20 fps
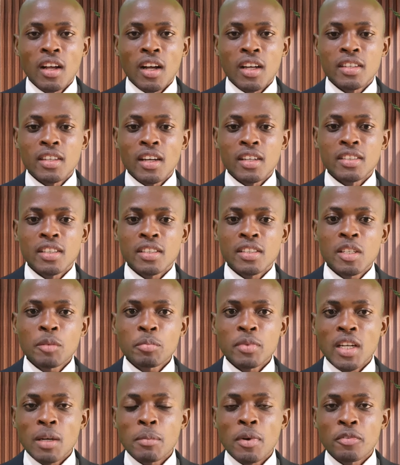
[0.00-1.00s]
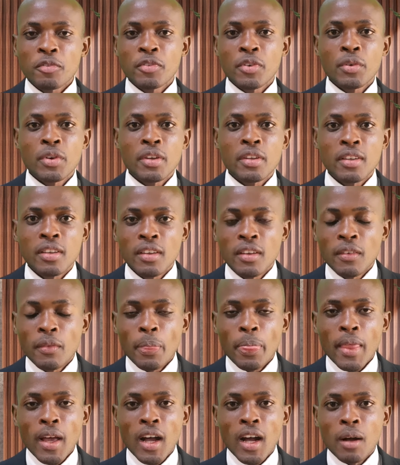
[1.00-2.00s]
And the tip number three,
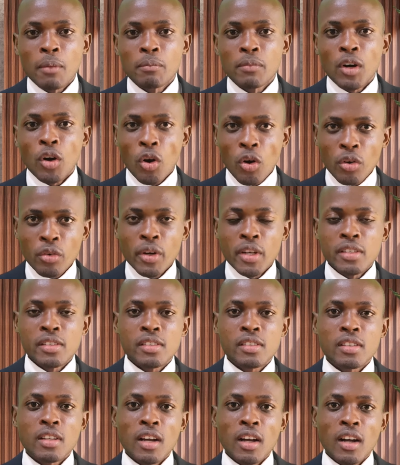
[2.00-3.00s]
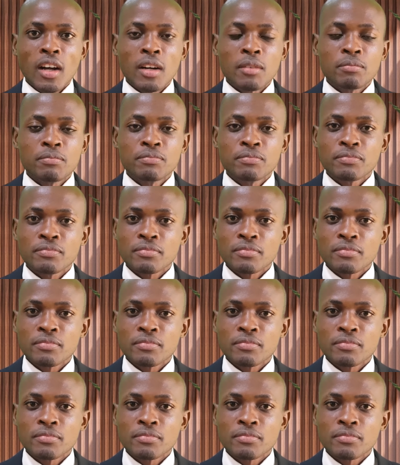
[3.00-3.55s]
um, always um,